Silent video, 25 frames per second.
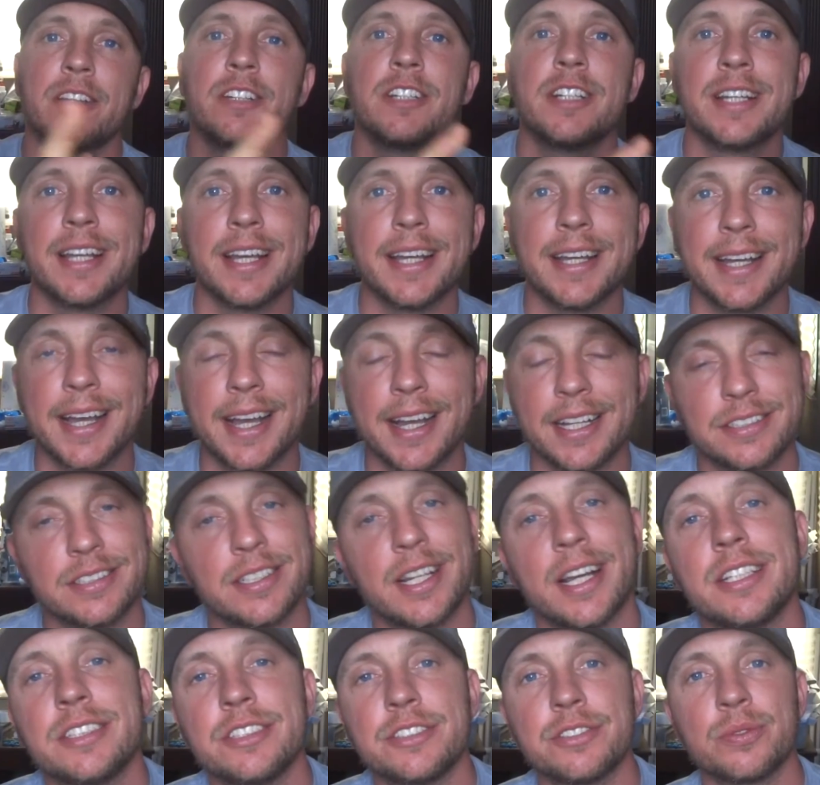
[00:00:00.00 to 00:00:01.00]
Okay guys,
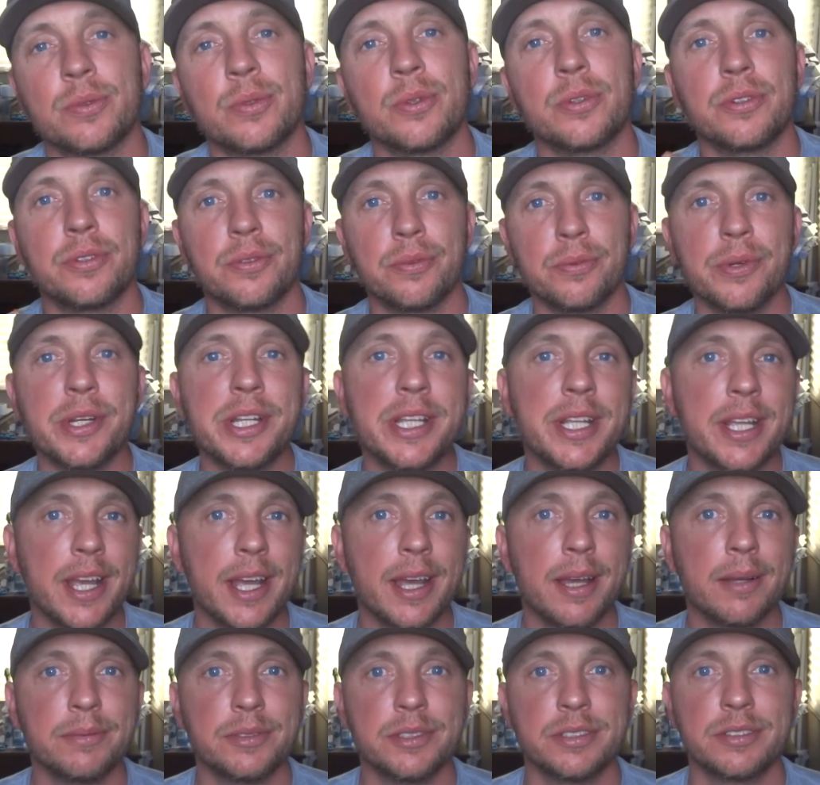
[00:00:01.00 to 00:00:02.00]
I just wanted to
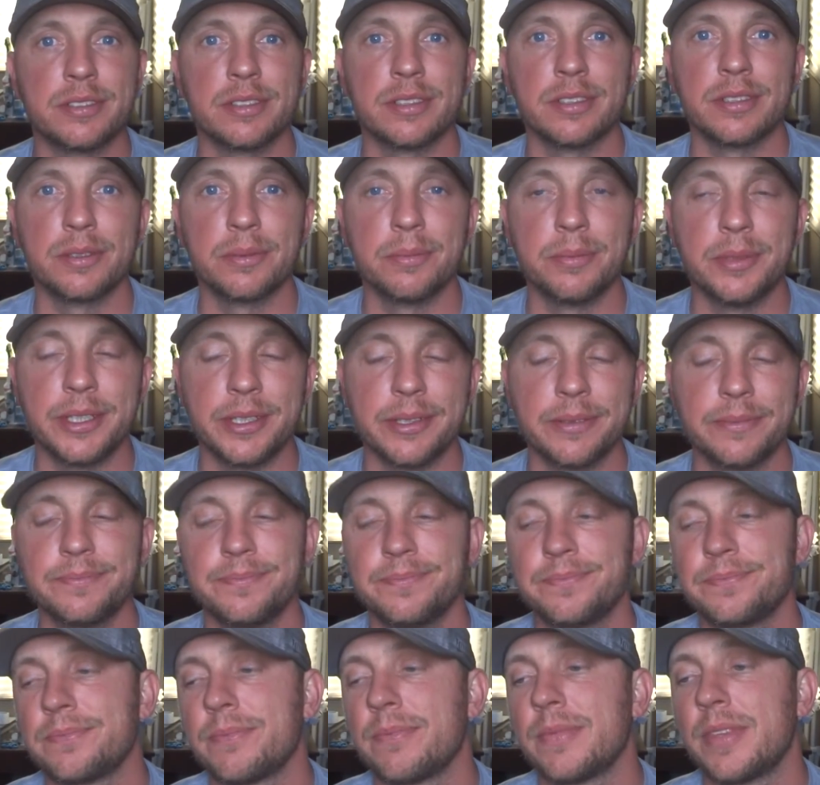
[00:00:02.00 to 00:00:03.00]
recap just a little bit.
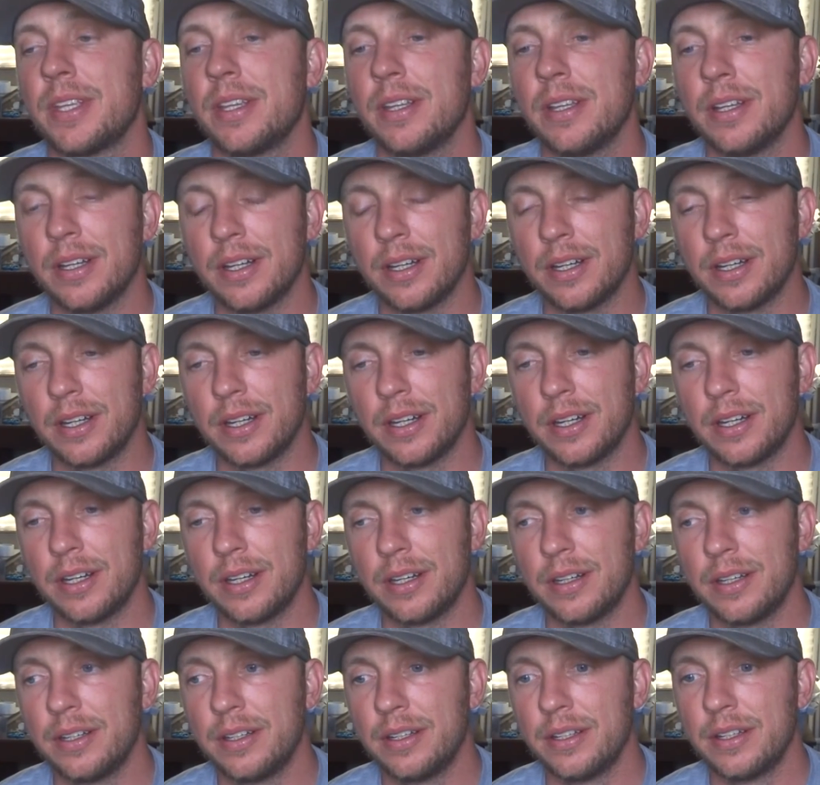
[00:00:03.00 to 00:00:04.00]
I'm